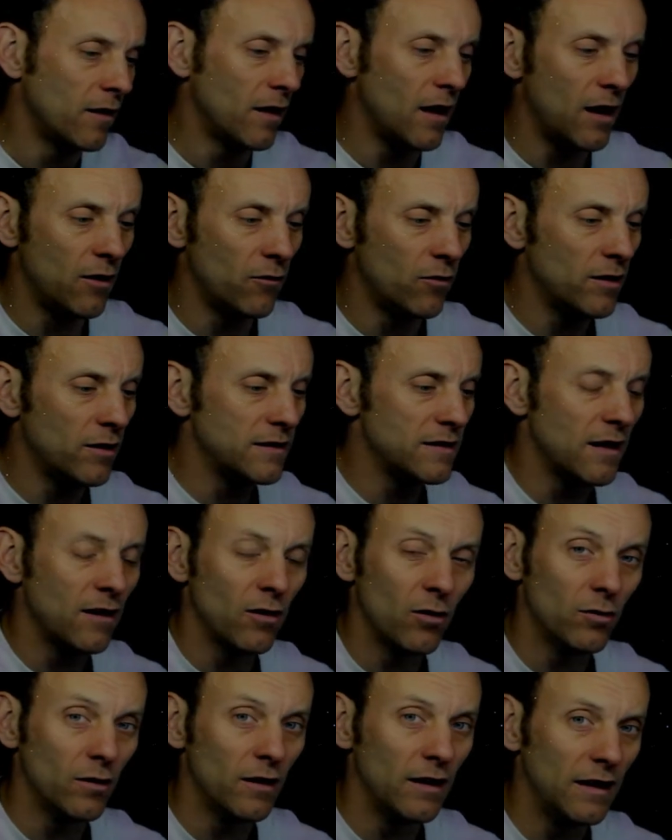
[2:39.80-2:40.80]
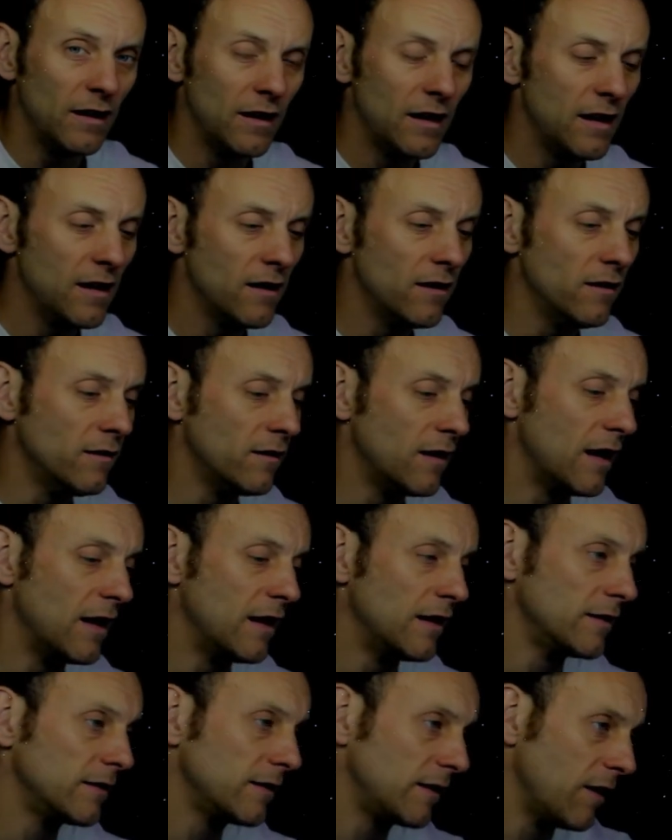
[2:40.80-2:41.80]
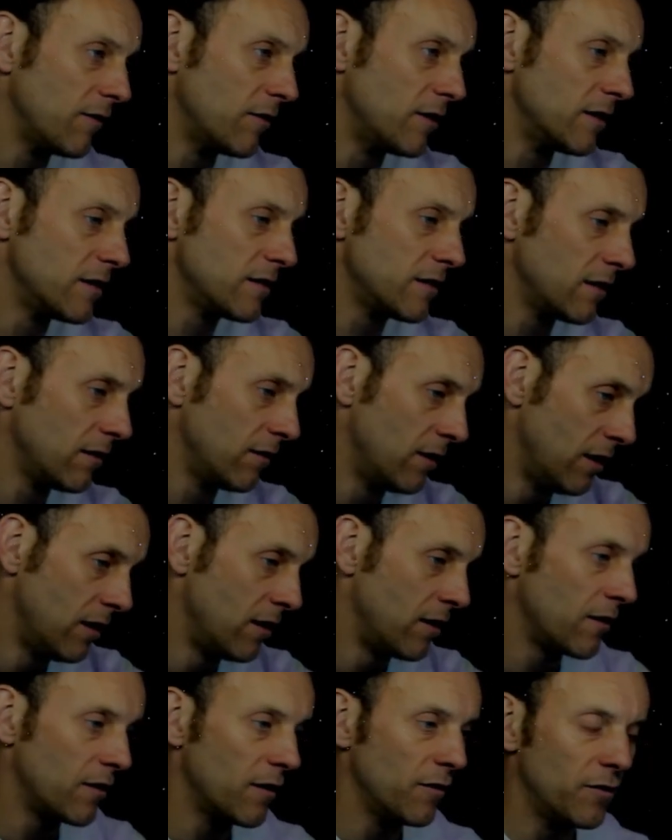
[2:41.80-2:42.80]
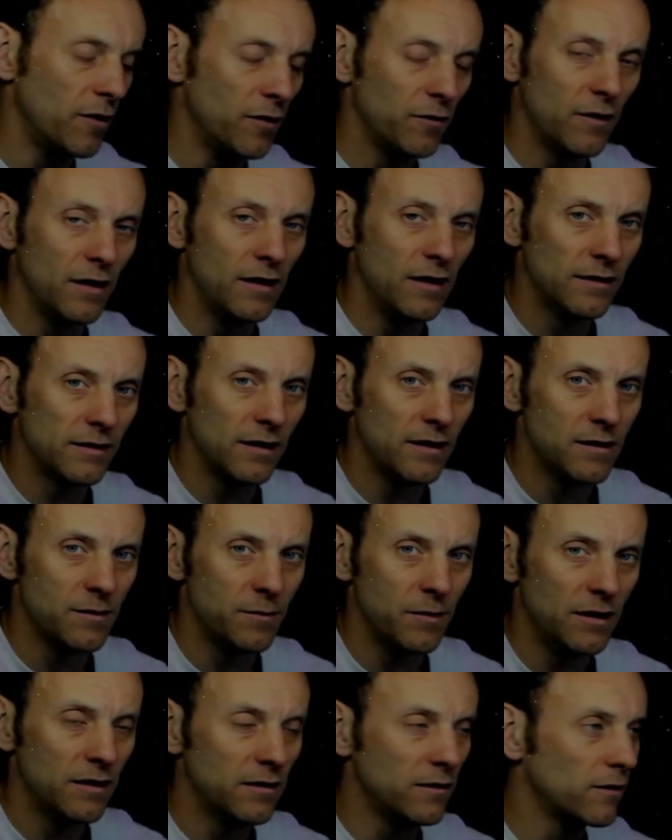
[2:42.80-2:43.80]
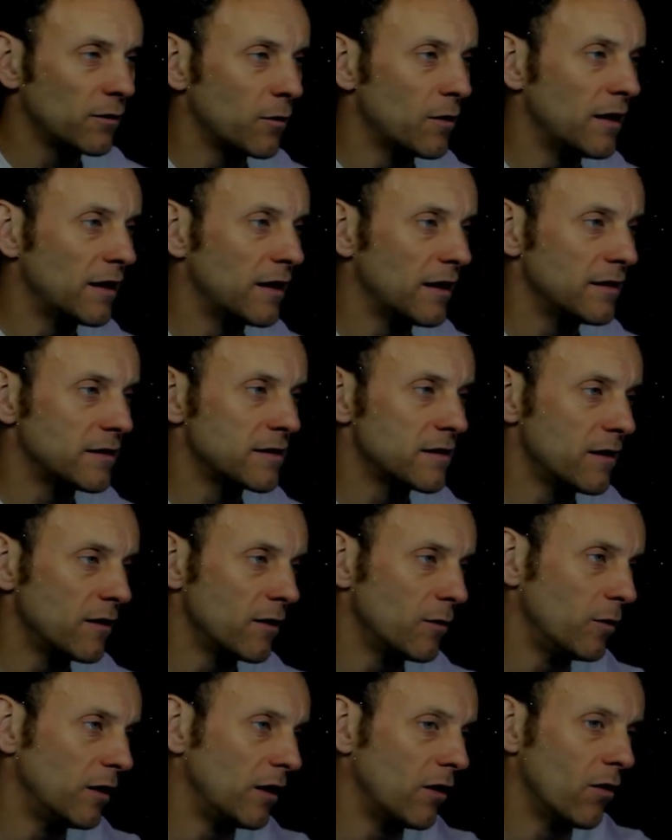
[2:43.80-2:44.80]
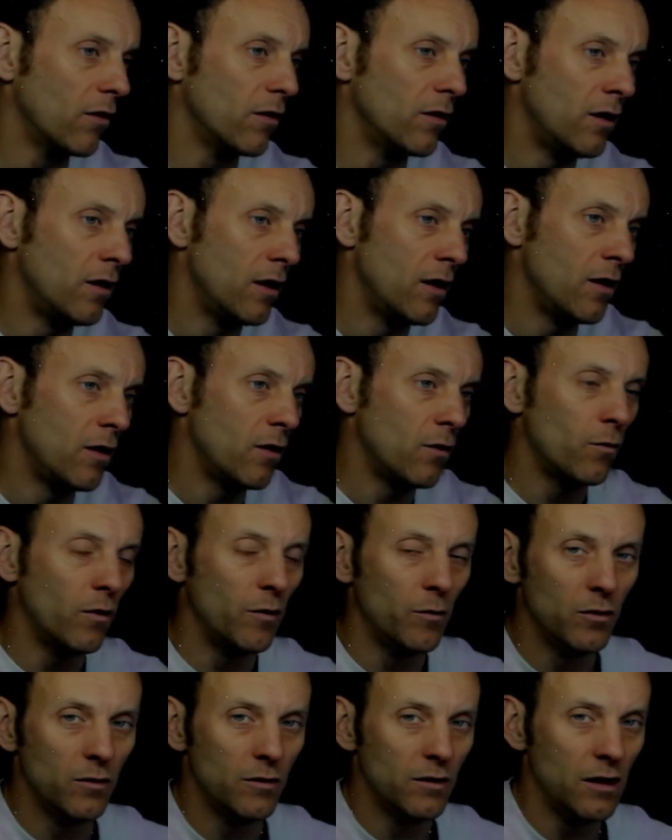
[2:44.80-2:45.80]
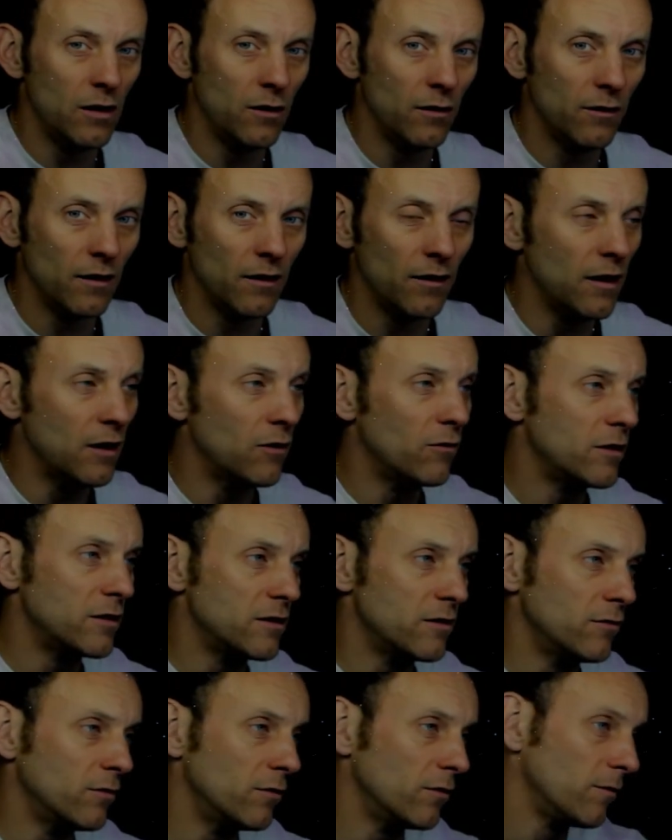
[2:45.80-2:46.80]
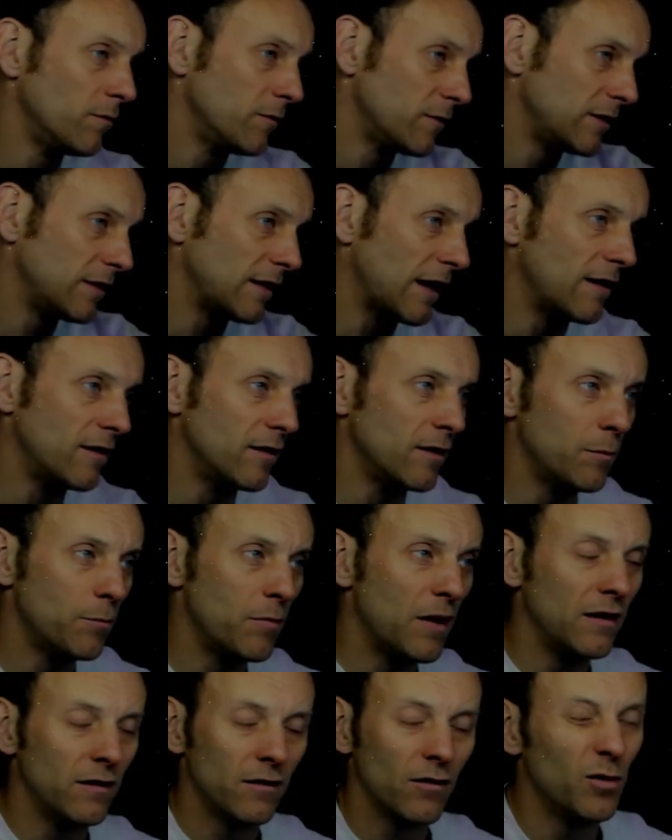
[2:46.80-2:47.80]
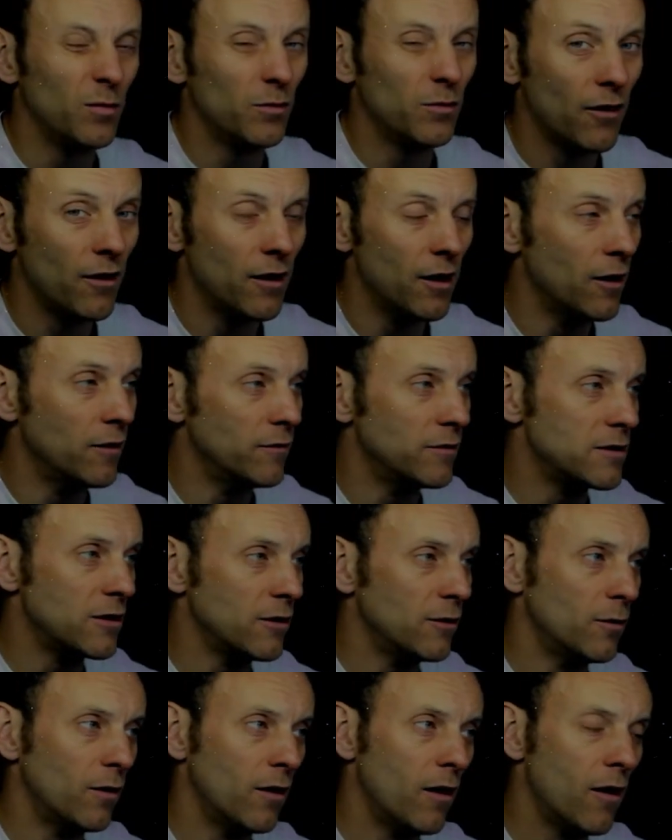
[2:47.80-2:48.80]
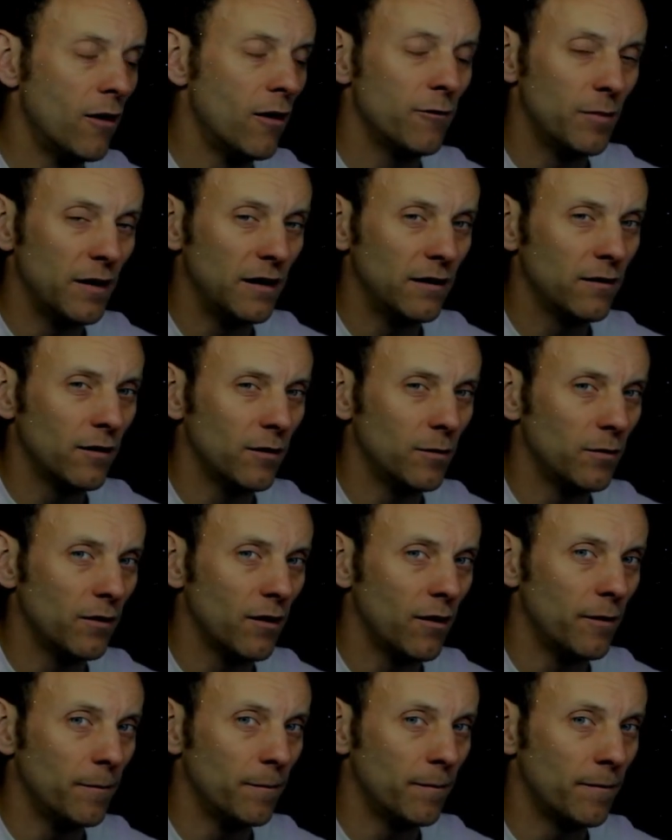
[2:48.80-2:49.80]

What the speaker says: Our right angle in here has given us the 15 centimetres squared answer that we got when we were using the original standard base times height over 2 or half base times height.